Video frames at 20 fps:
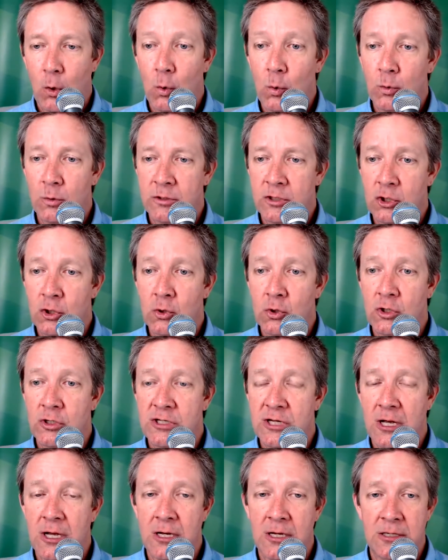your
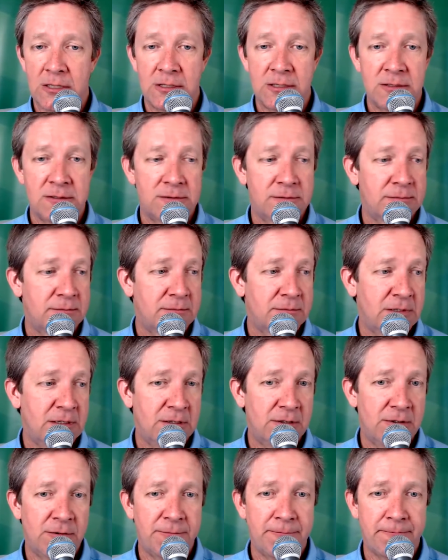tongue.
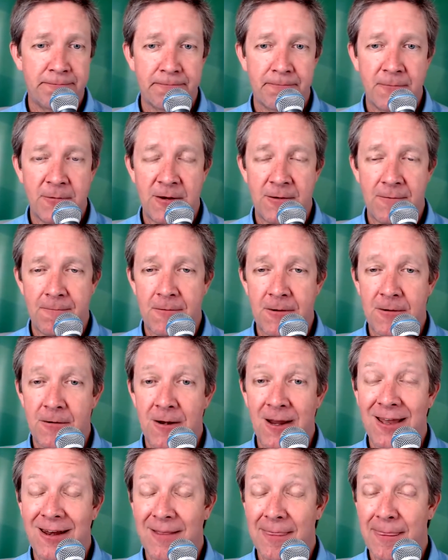We're
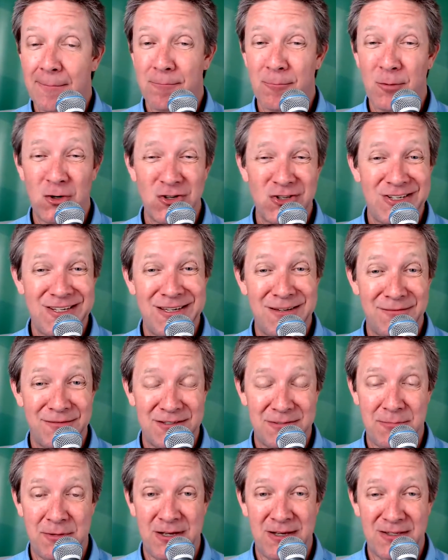not at the mercy of
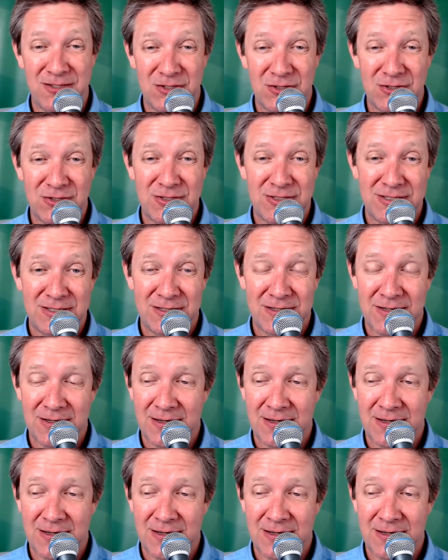sponsors.